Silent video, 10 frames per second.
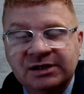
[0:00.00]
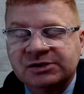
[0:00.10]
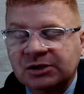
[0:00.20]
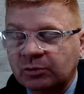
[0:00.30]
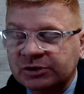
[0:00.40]
to
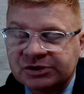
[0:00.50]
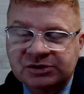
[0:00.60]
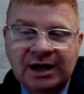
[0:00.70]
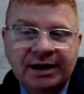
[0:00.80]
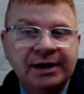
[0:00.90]
consider, which
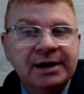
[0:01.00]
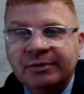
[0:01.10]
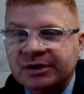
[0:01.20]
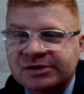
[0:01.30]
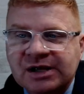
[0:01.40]
is like
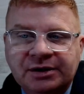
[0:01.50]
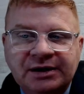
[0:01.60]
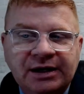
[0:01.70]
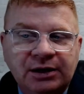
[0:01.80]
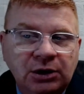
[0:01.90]

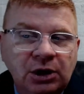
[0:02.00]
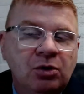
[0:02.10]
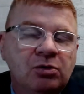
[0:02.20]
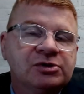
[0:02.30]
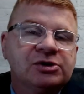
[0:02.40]
consolidating
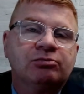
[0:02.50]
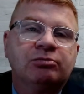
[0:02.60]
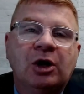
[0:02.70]
loans,